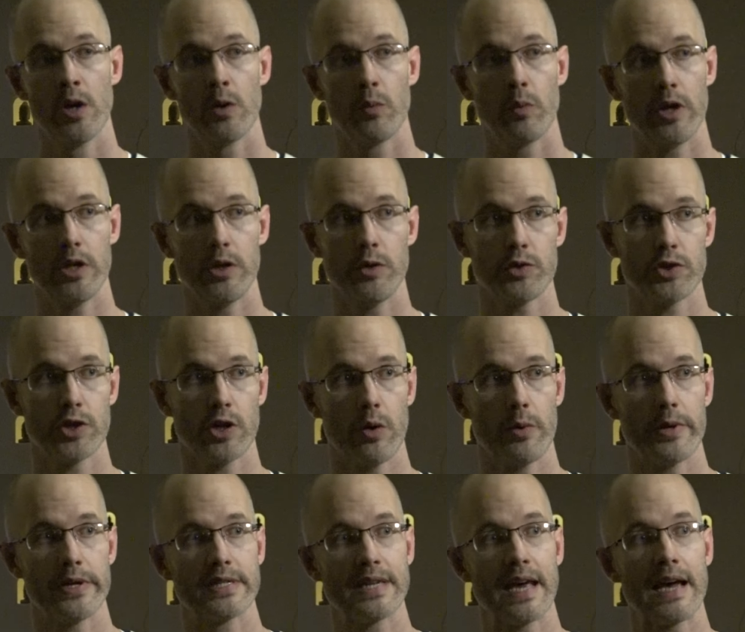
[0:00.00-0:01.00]
well, you
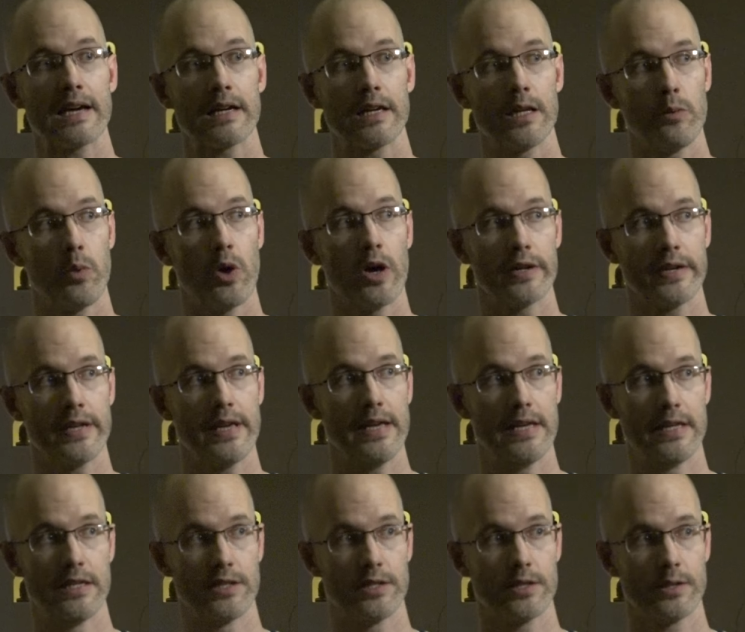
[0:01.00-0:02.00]
show exactly what
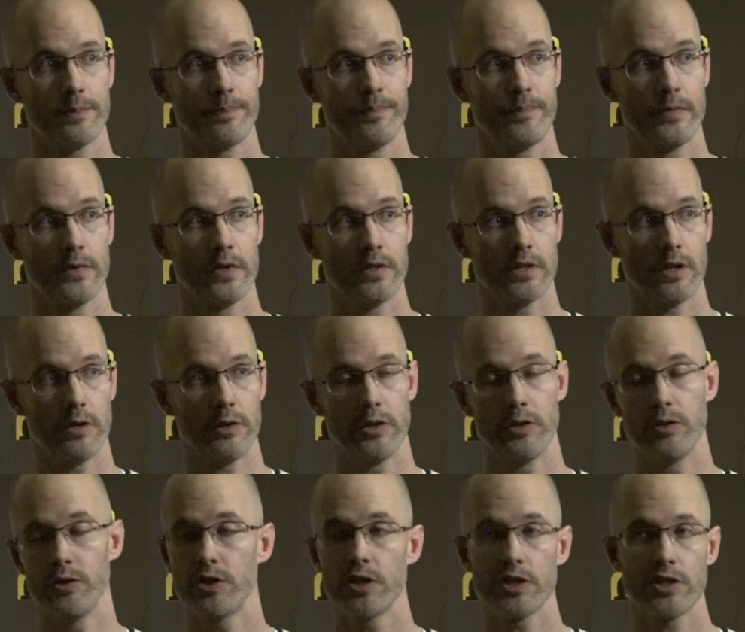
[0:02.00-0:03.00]
is, don't you?
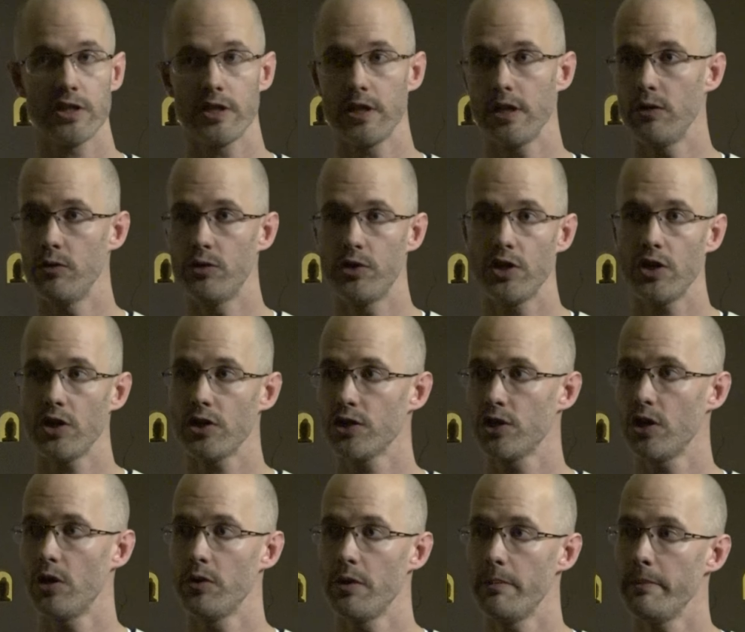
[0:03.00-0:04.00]
You just see, you just
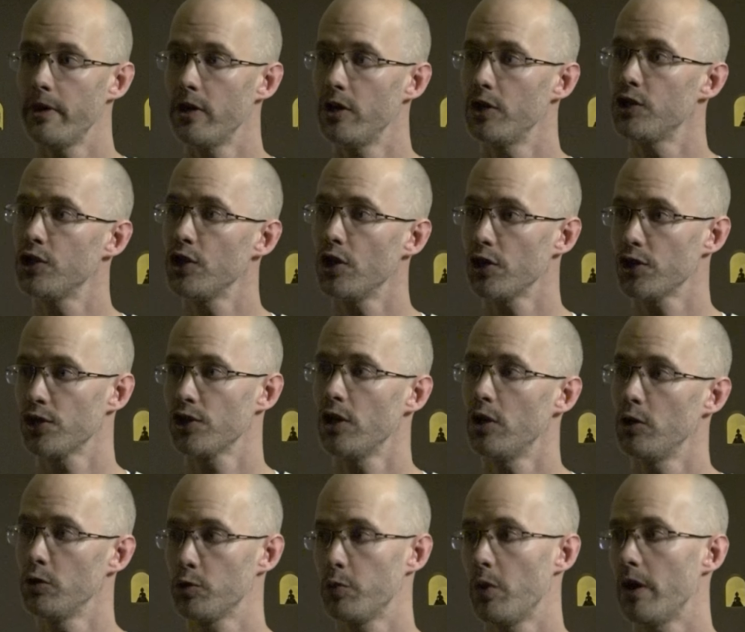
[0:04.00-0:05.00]
show, the mirror just
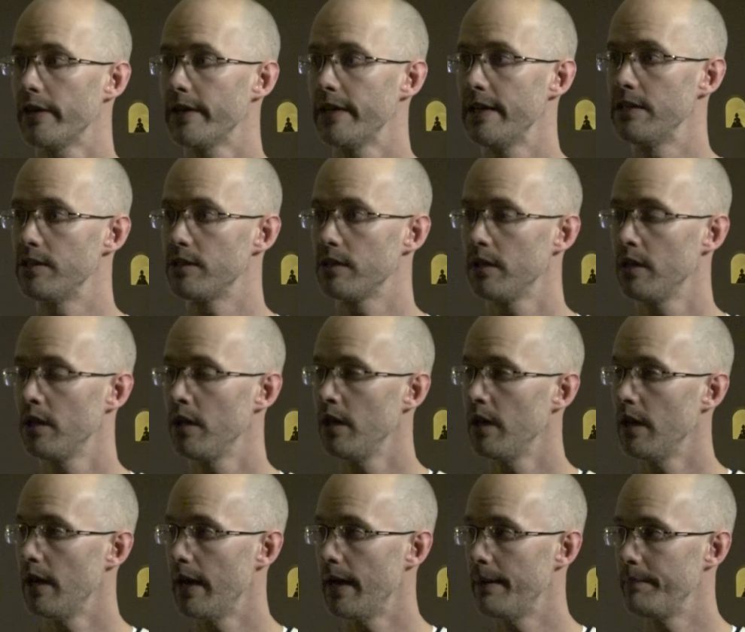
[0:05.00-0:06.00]
shows what is.
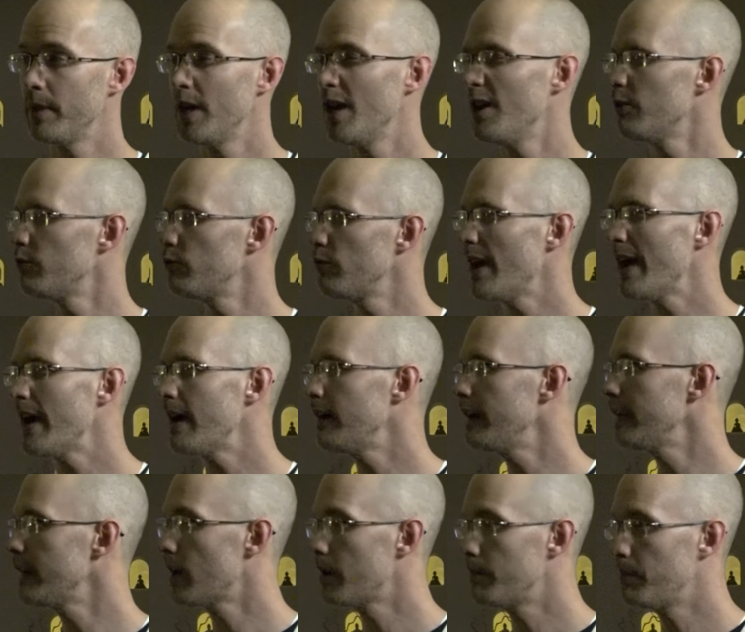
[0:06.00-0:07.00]
Um,
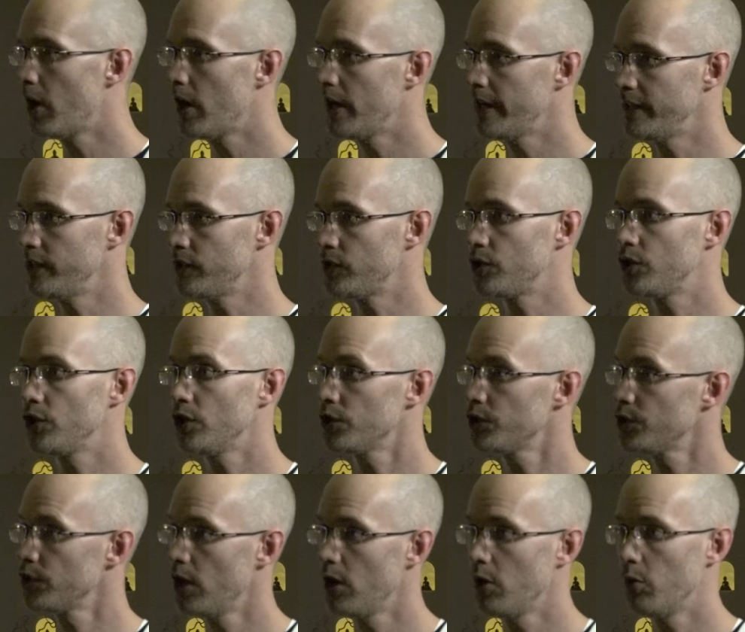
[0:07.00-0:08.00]
rarely our minds just
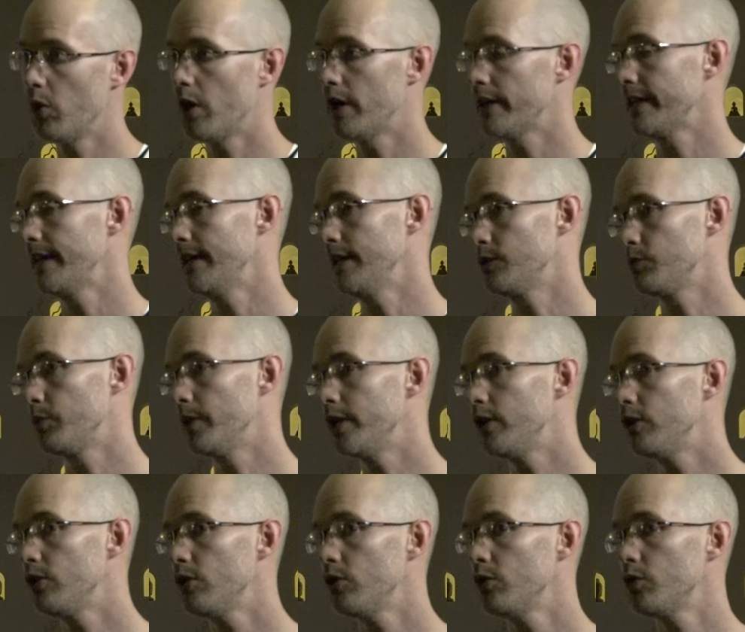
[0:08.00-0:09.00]
show what is. We
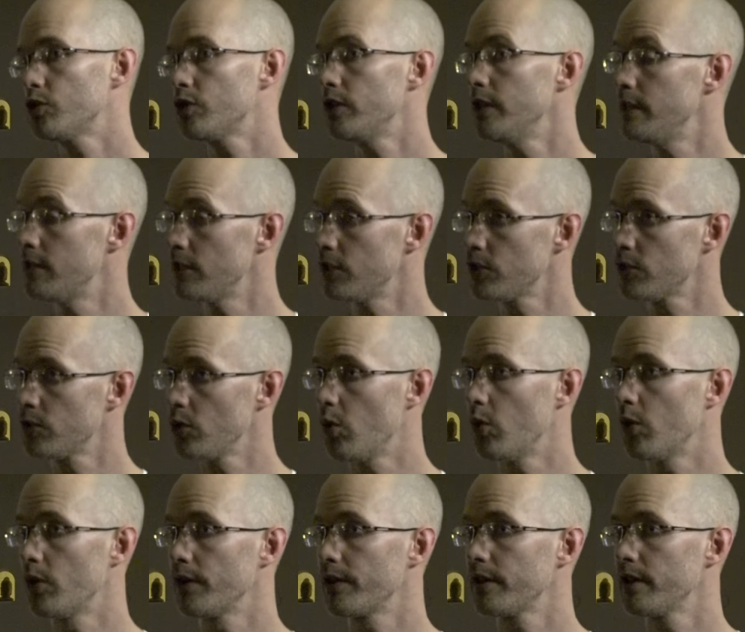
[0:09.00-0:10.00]
usually
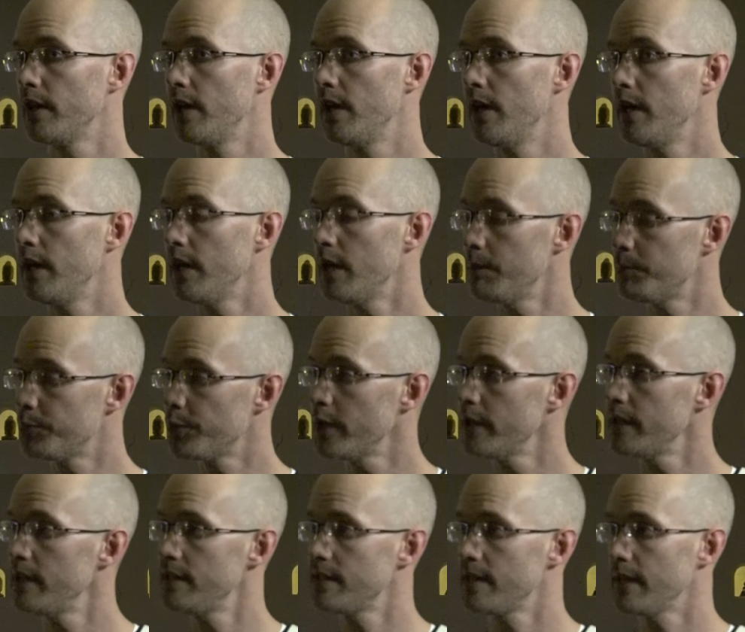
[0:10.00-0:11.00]
distort in
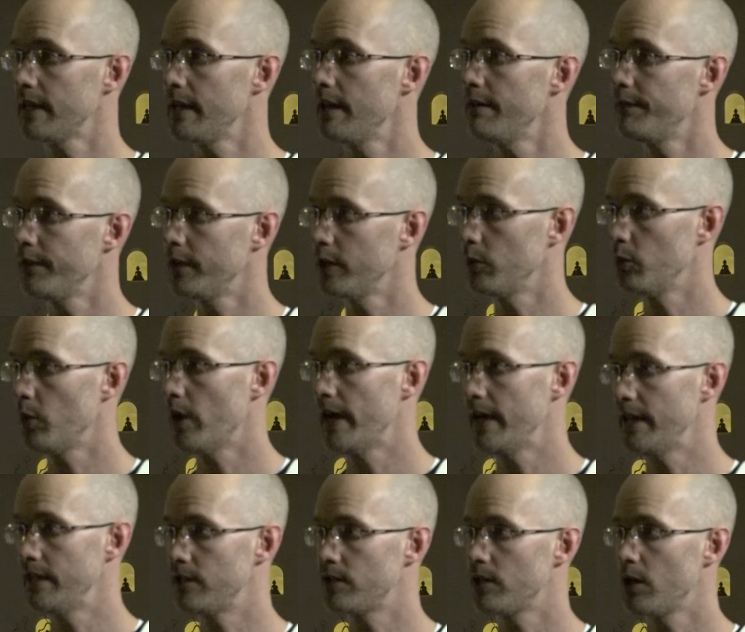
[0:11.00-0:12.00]
pretty significant
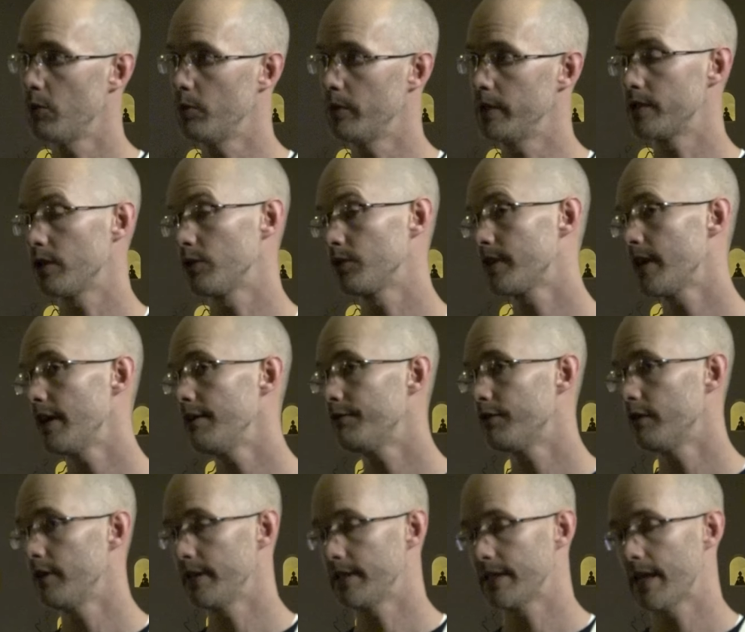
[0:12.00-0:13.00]
ways, don't we? So, say,
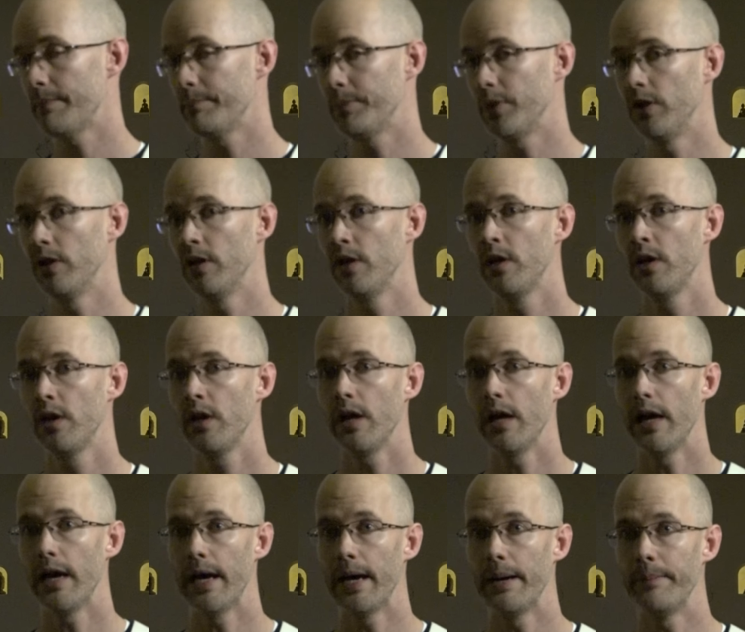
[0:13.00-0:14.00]
for example,
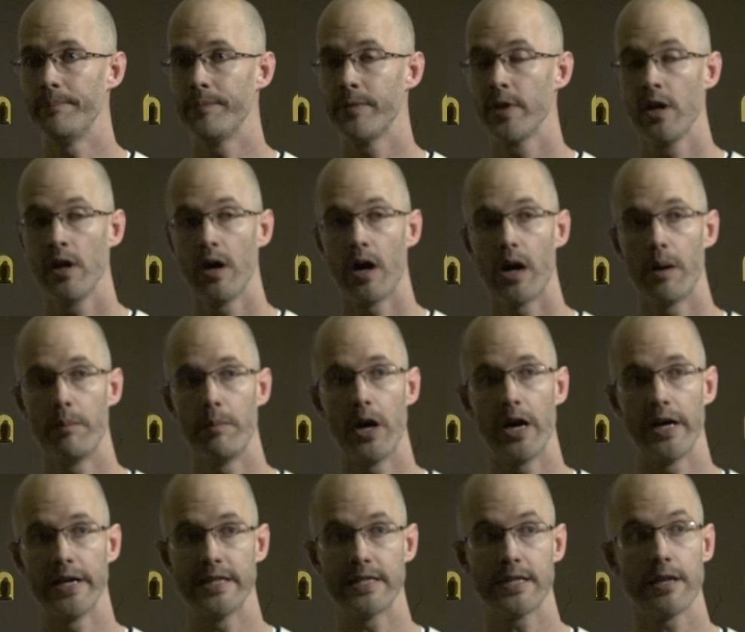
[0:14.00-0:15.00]
um, our
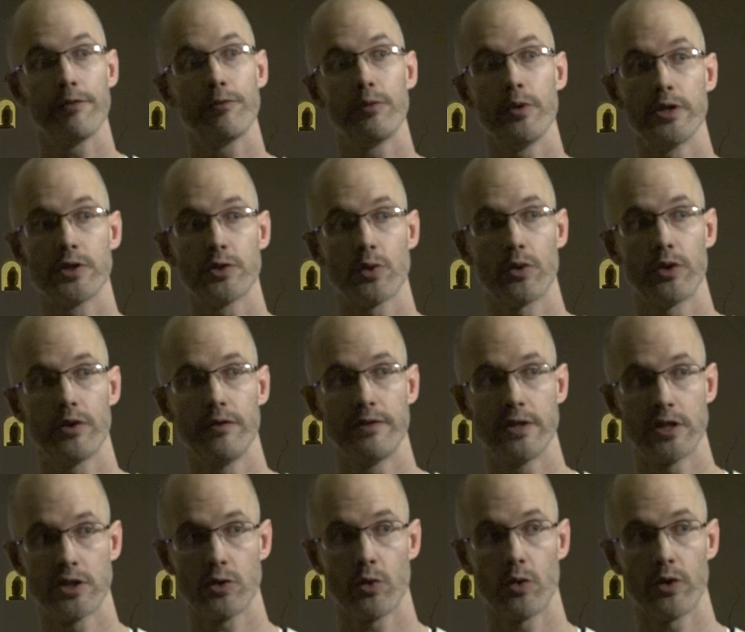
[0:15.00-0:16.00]
minds, if we sort of
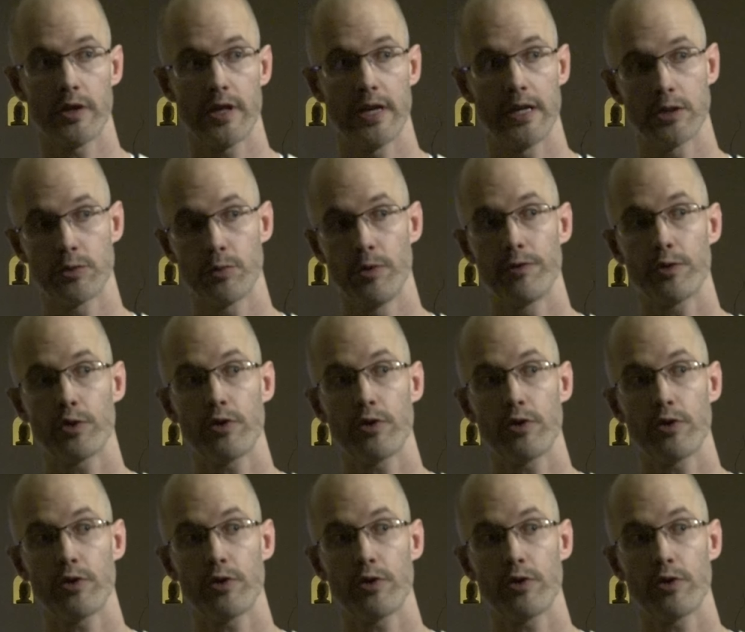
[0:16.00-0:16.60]
distort things with